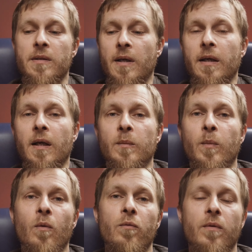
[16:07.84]
I got
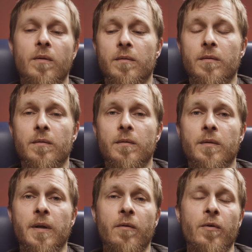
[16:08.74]
both.
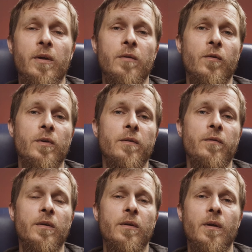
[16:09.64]
They are created for
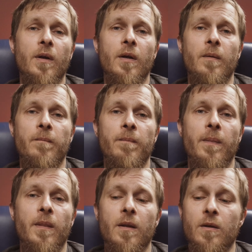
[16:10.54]
different
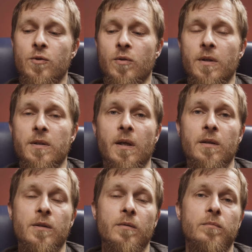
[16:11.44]
shooting
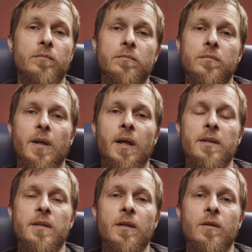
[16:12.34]
styles, so I
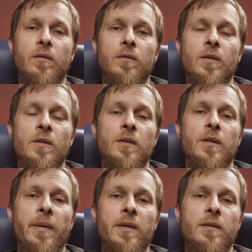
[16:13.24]
say this is the
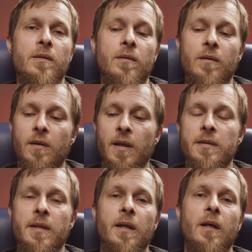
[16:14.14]
best
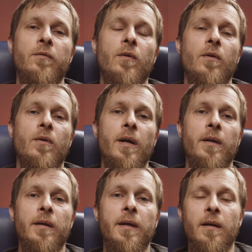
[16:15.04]
lens I got for run
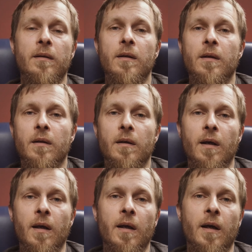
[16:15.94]
and gun,
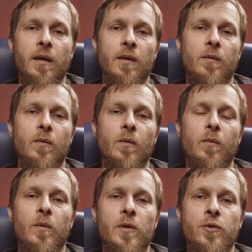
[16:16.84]
and I
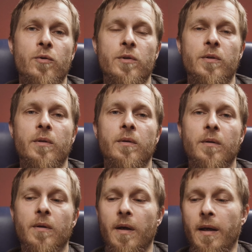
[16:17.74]
will choose it
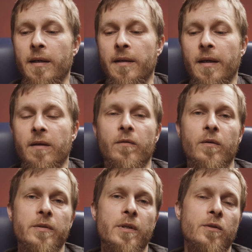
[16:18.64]
any day
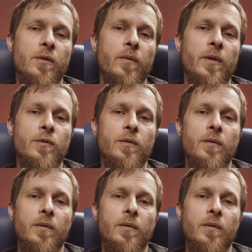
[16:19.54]
for such situation.